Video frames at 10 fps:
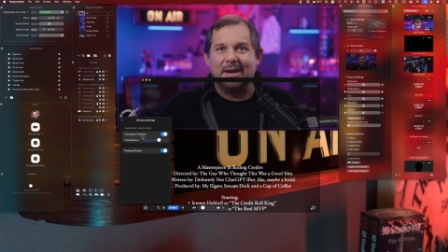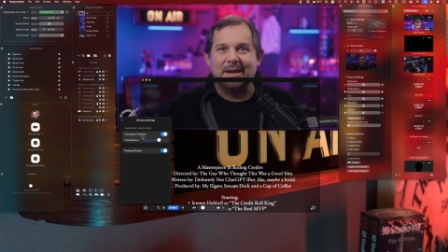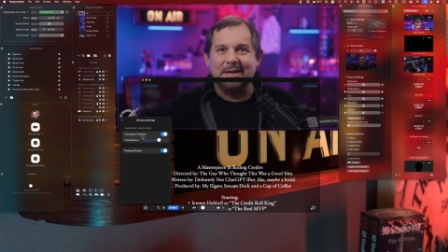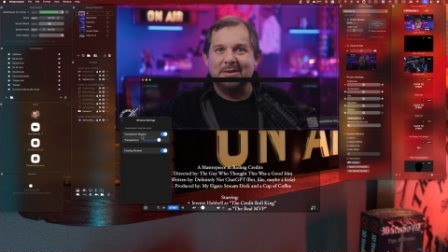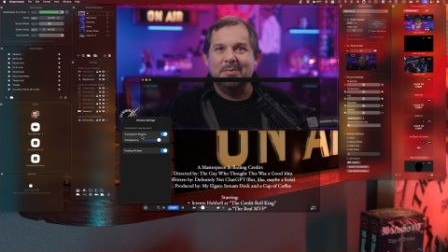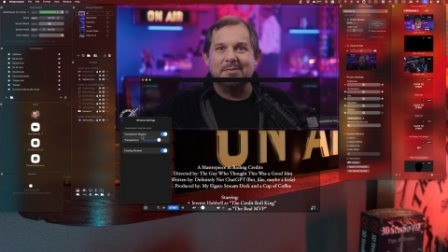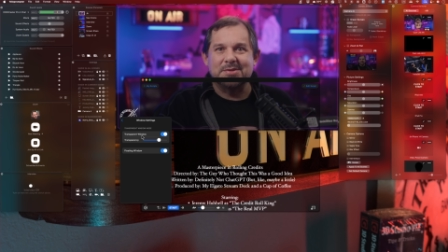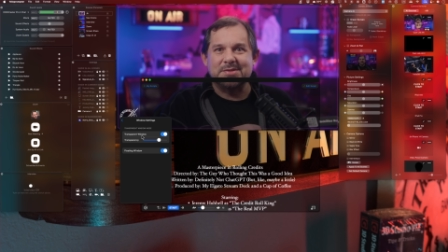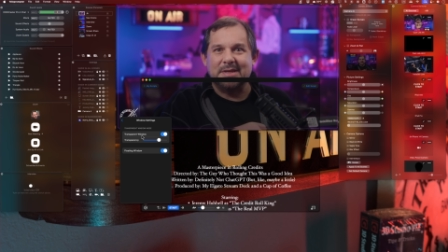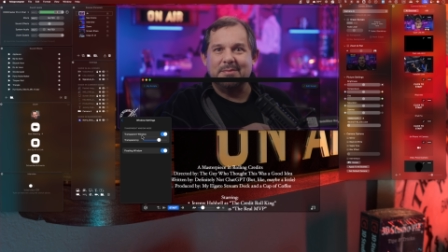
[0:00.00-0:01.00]
I need to be able to
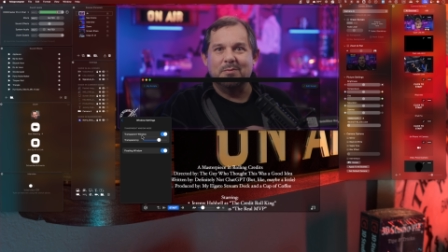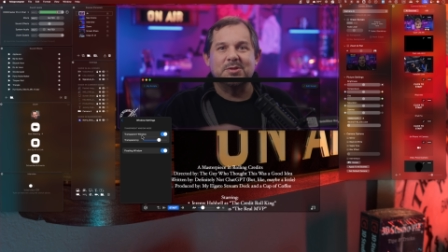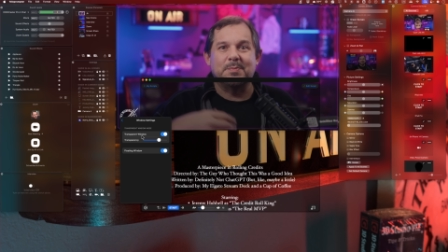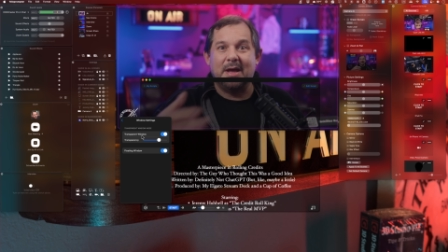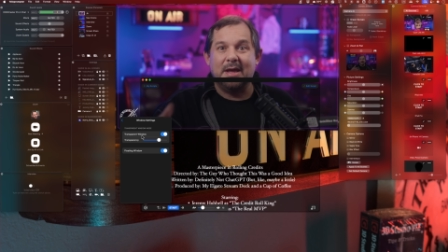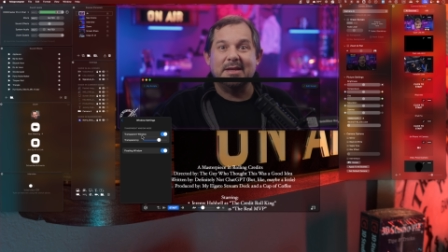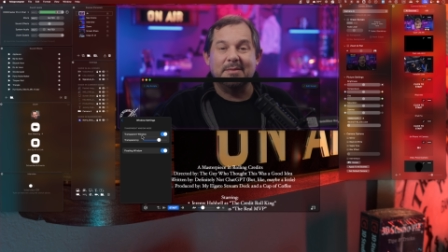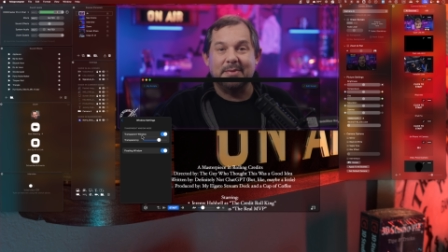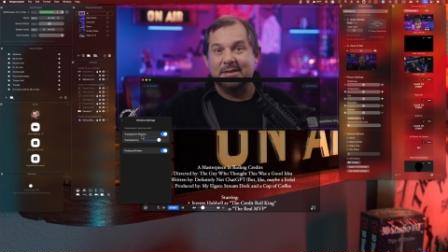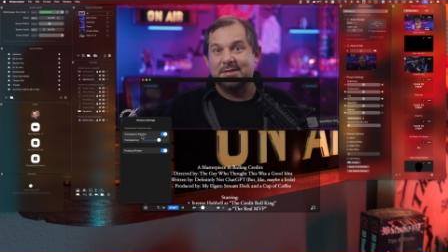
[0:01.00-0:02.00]
see what's behind it,
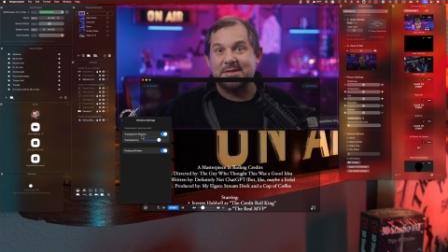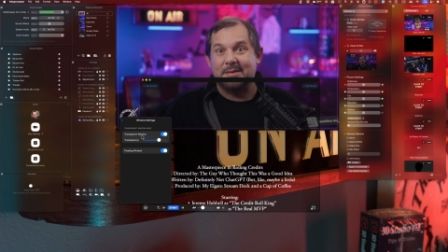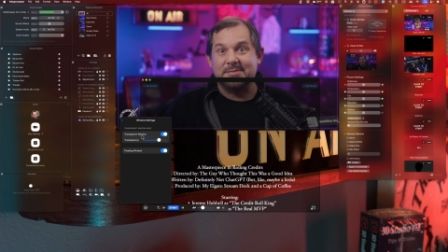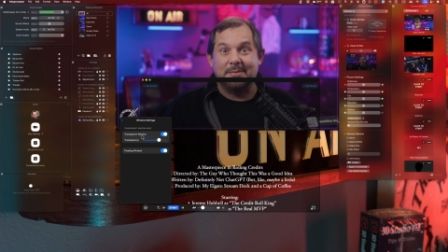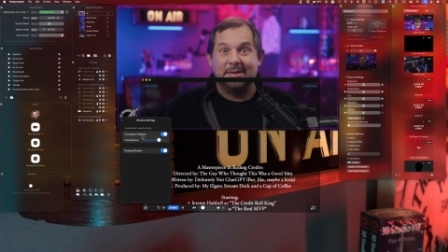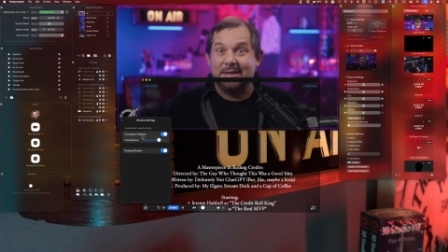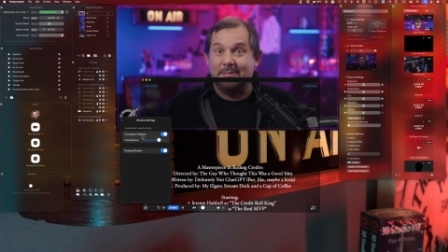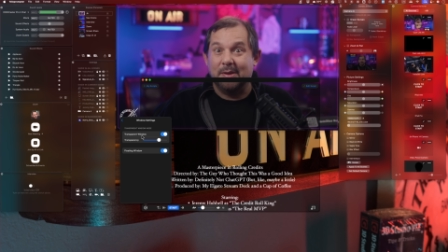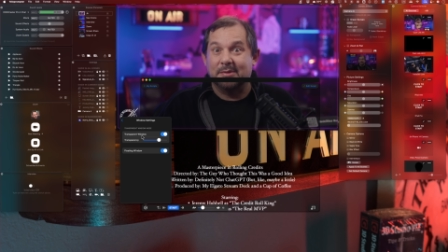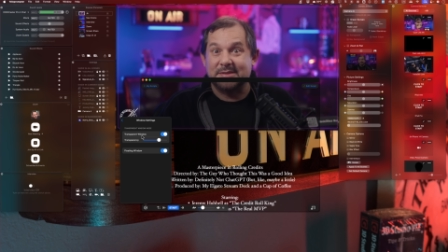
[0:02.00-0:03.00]
but at the same time, I need to be
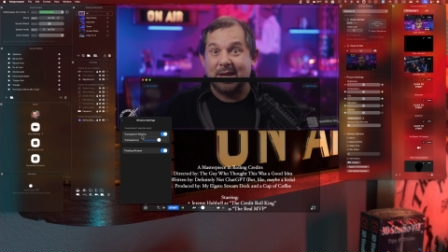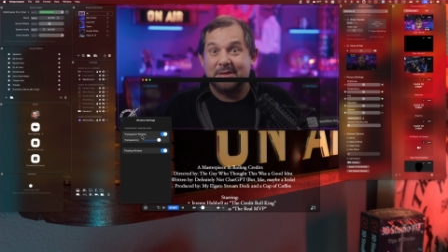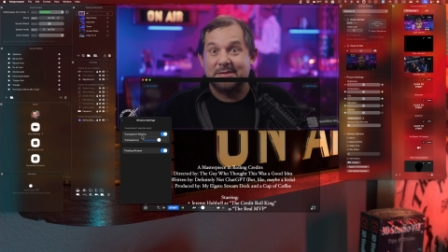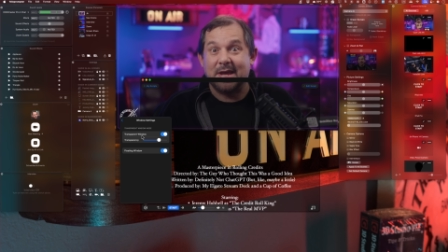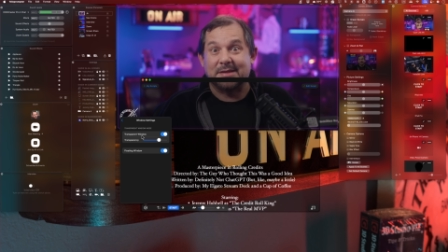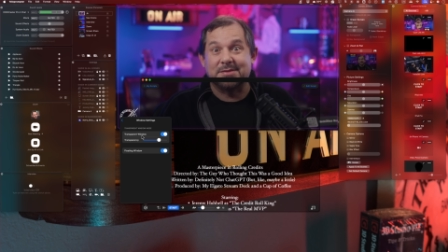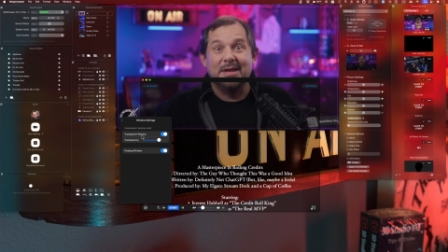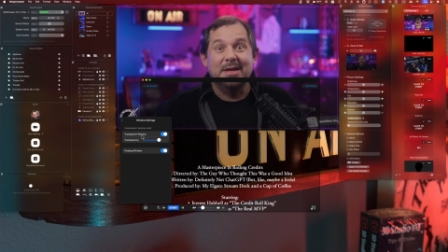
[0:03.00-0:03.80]
able to type the text.